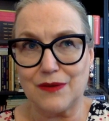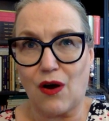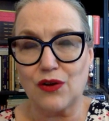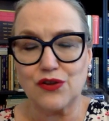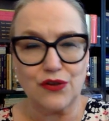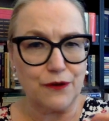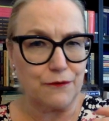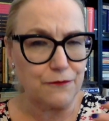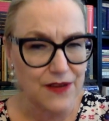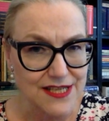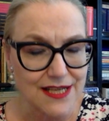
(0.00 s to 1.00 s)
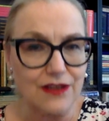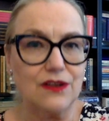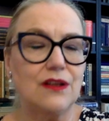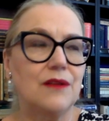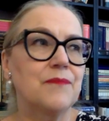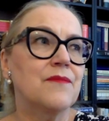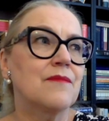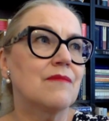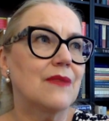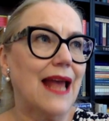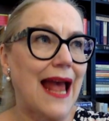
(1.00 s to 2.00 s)
also the physical
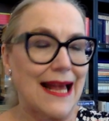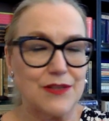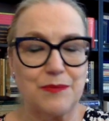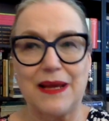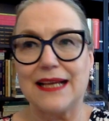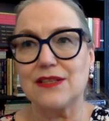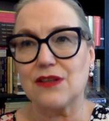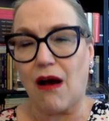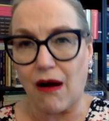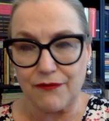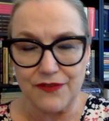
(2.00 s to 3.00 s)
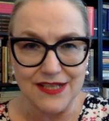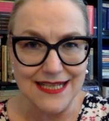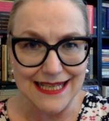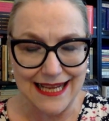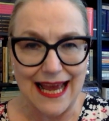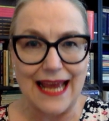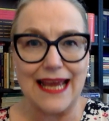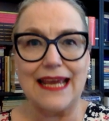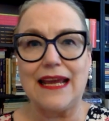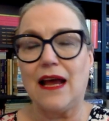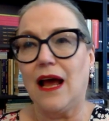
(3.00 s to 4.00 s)
aspects of the
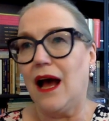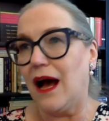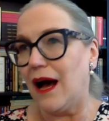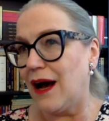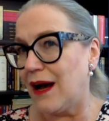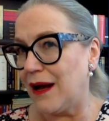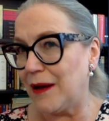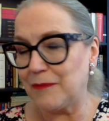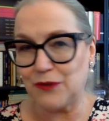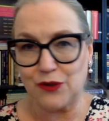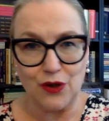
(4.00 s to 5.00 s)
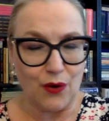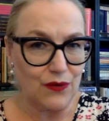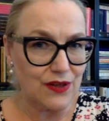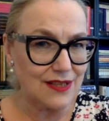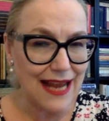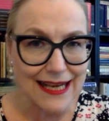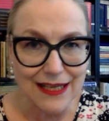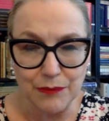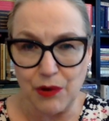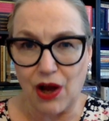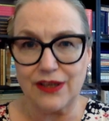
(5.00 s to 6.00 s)
decay, you know, the
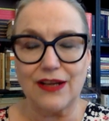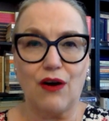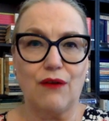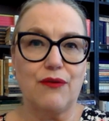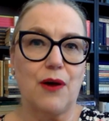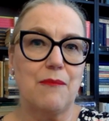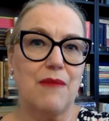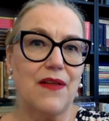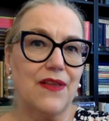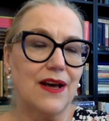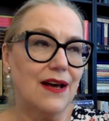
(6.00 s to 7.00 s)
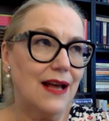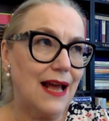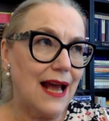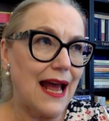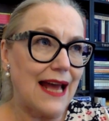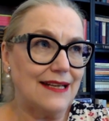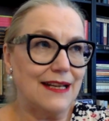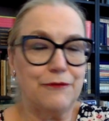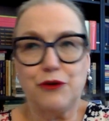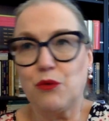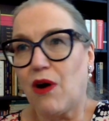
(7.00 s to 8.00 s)
naked body of her mother. And
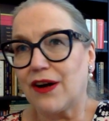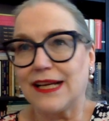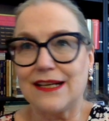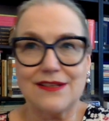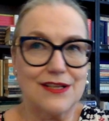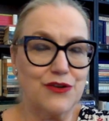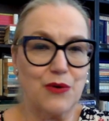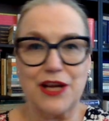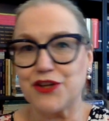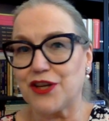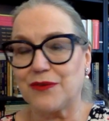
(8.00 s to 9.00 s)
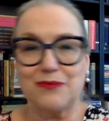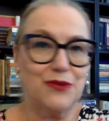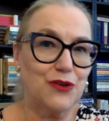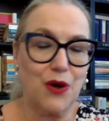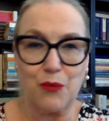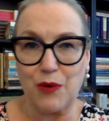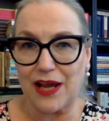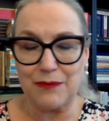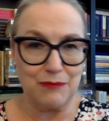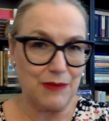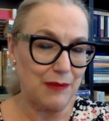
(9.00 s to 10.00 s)
if you are in a situation, you know, where
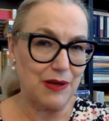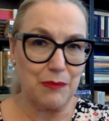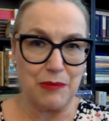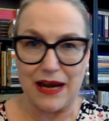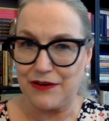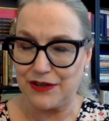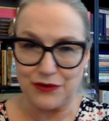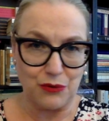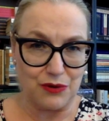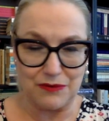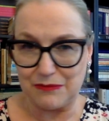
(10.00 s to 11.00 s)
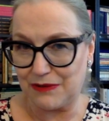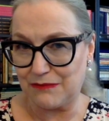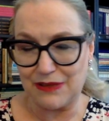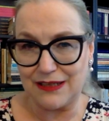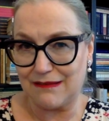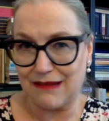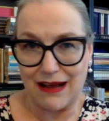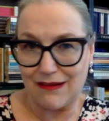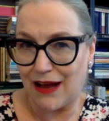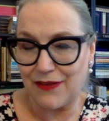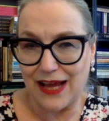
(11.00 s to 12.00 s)
maybe a parent or
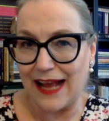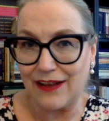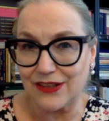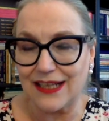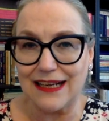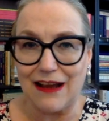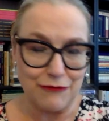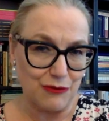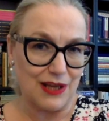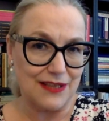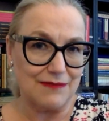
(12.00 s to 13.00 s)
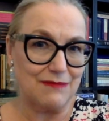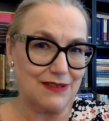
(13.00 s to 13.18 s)
another elderly loved one